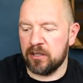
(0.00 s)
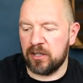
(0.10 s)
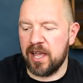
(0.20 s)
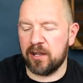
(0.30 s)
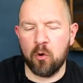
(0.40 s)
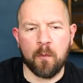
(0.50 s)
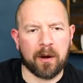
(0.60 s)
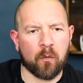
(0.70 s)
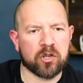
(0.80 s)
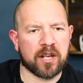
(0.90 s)
So yeah, I'll go back
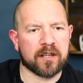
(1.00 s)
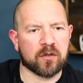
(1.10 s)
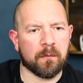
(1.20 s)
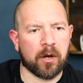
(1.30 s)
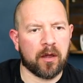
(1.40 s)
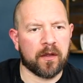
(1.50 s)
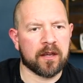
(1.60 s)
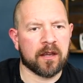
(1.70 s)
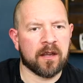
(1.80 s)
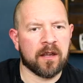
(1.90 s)
and watch that at some point, I
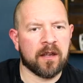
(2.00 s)
think.